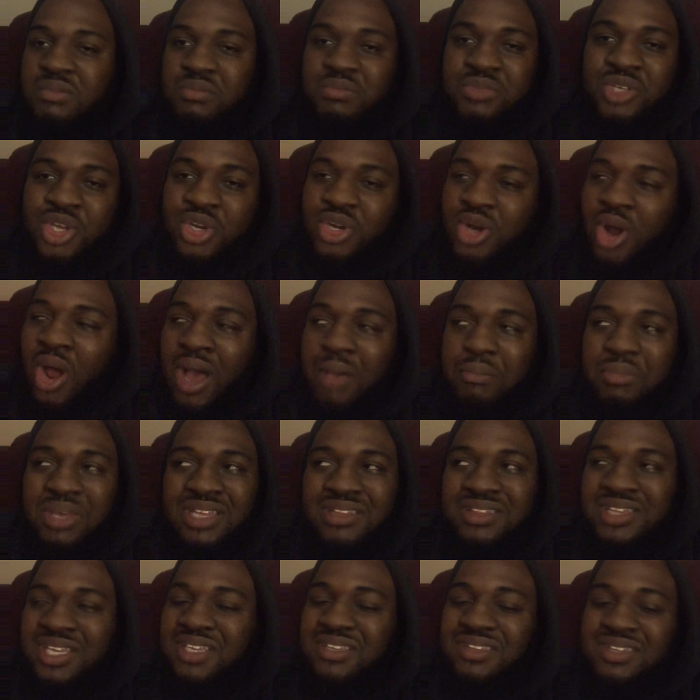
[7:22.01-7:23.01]
you know, I
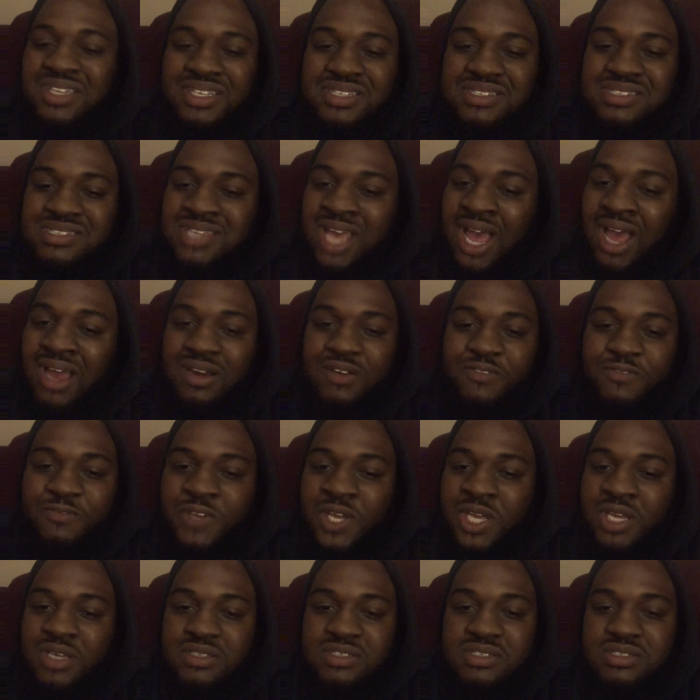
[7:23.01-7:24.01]
mean, these side
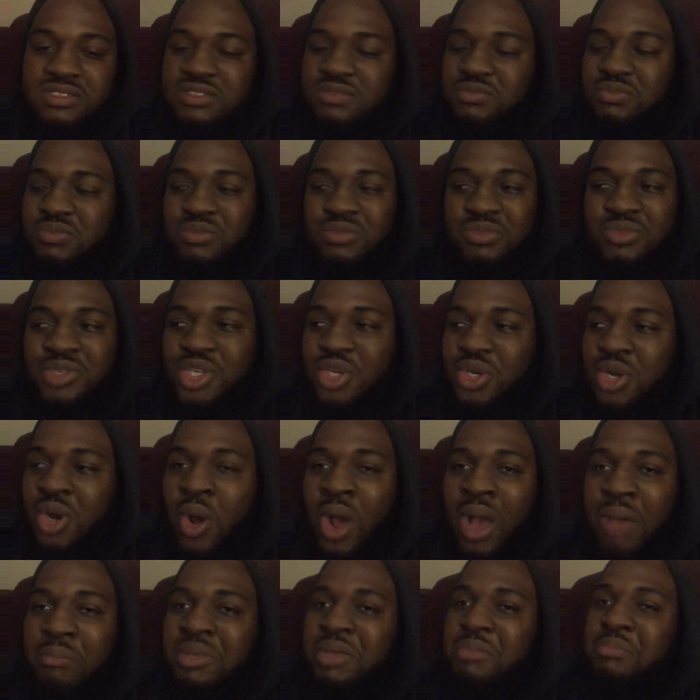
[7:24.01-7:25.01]
effects, you know,
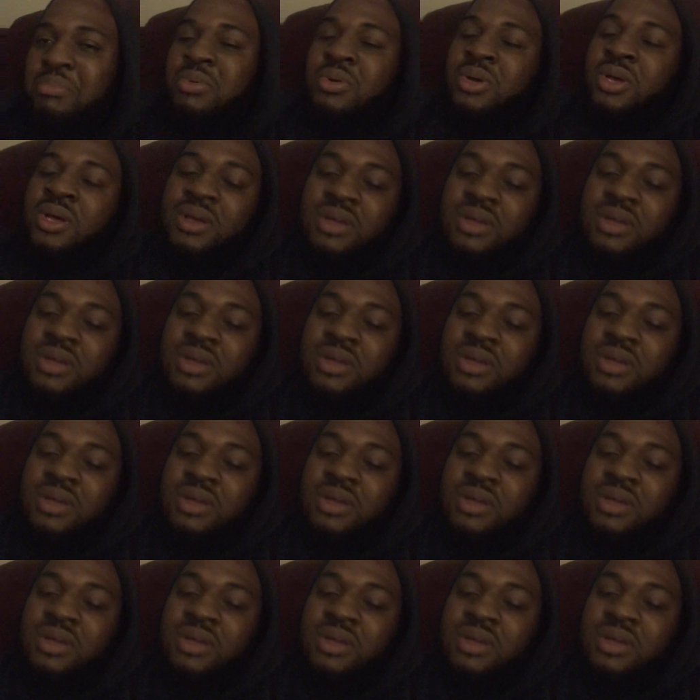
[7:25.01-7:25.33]
I mean,